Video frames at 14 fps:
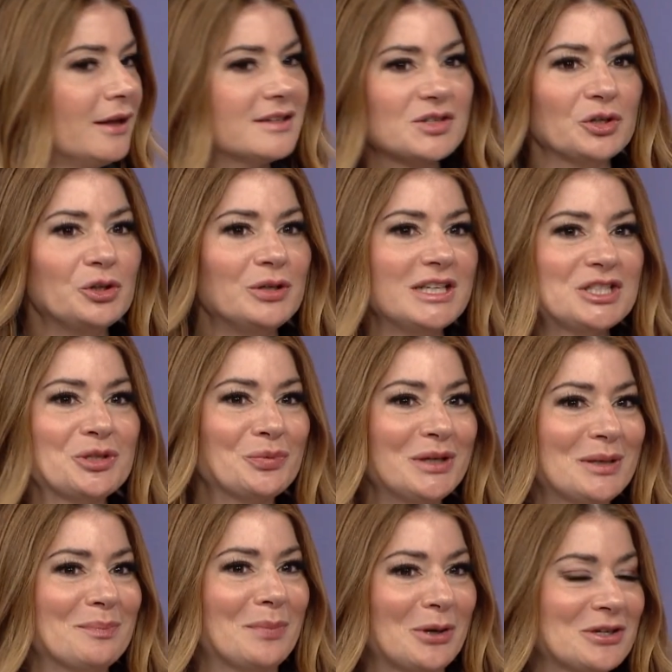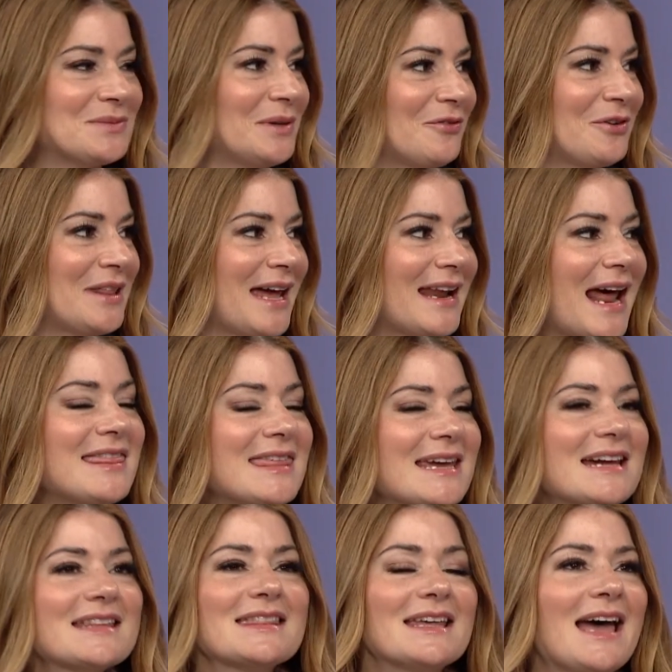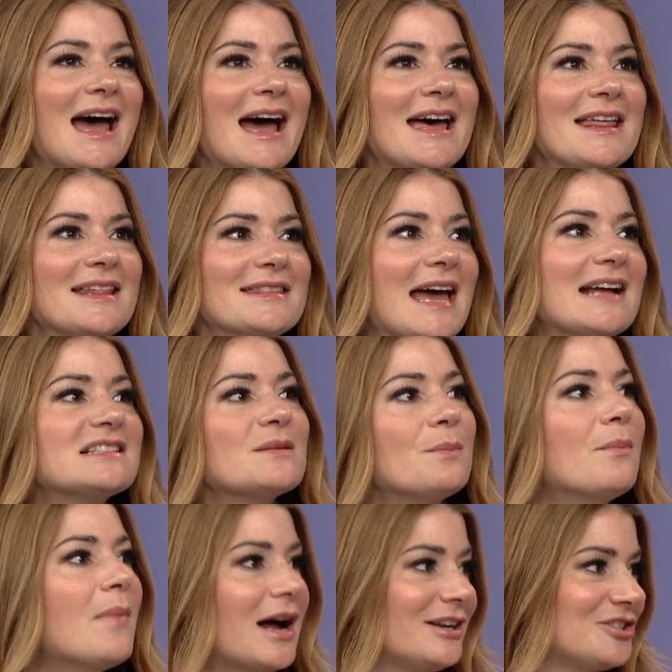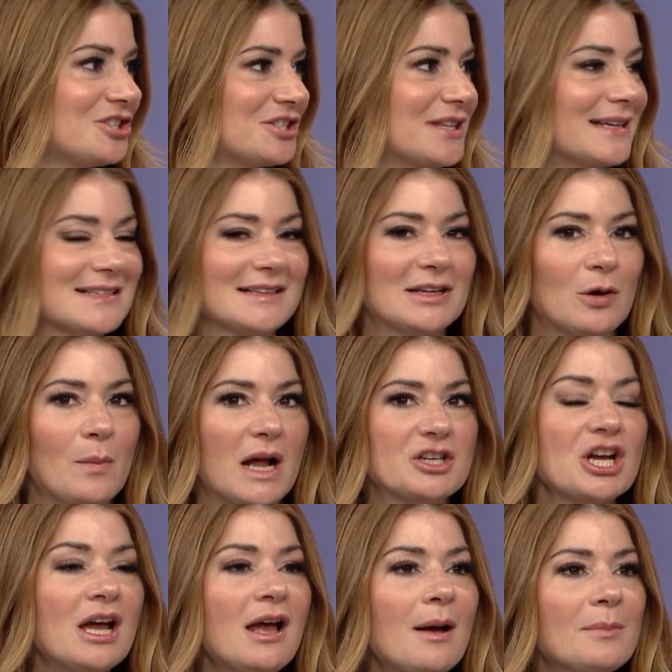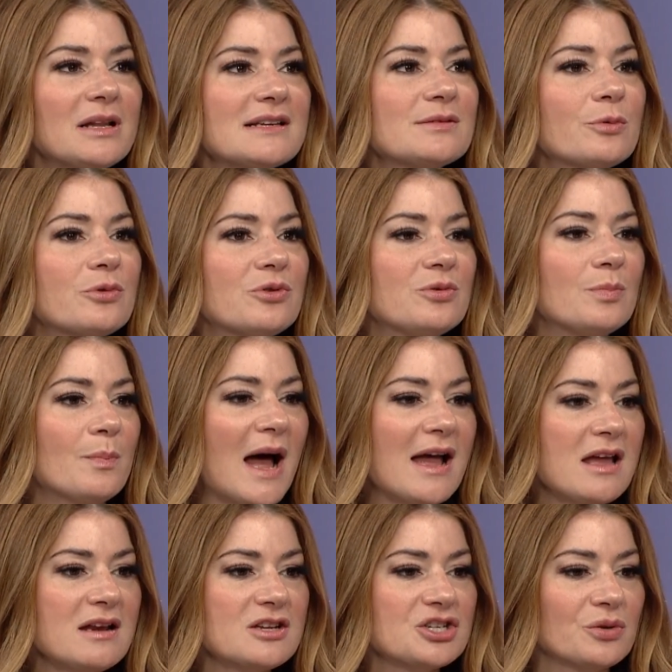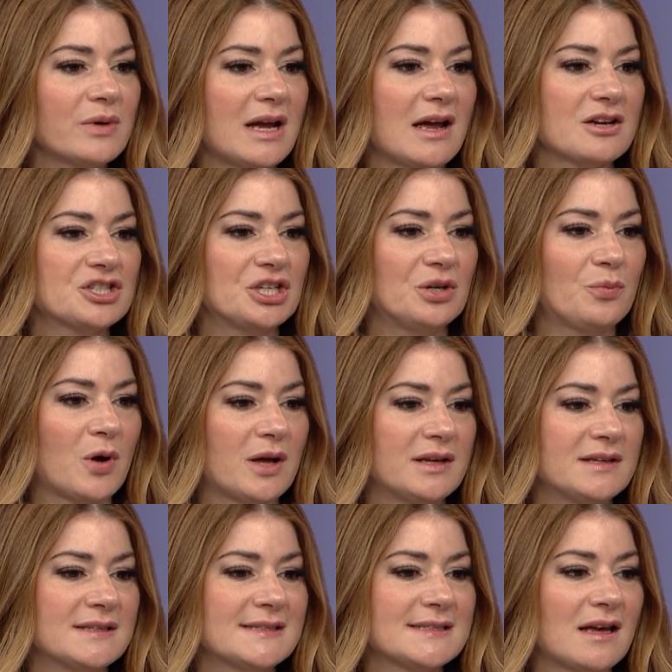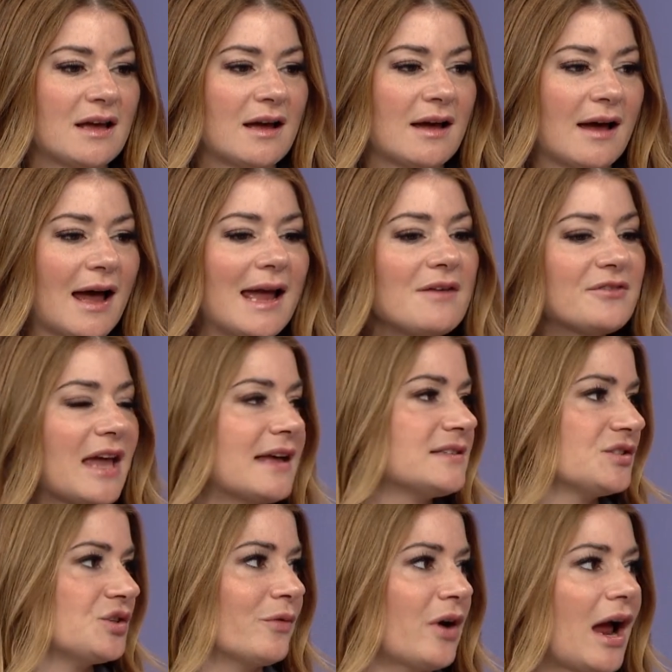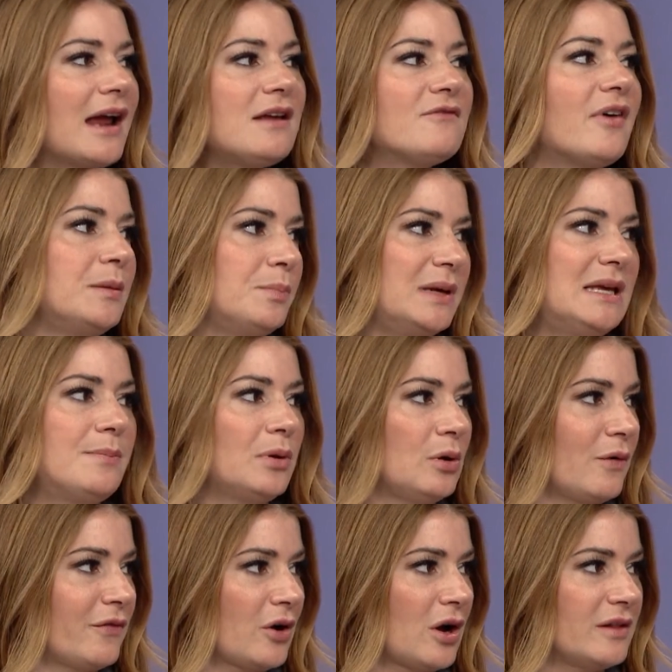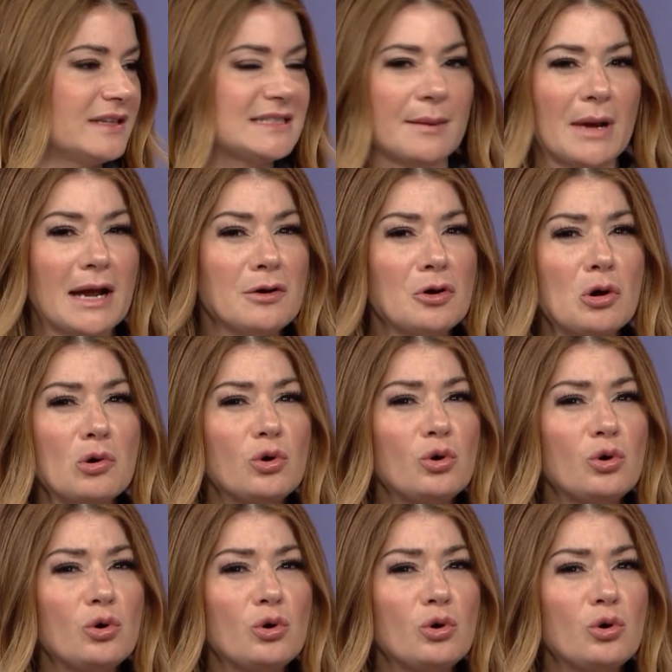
So you need to reimburse me for that. I think that's much. That's a little much. Plus, my initial reaction was, I have guests over. I invite people over all the time. I don't know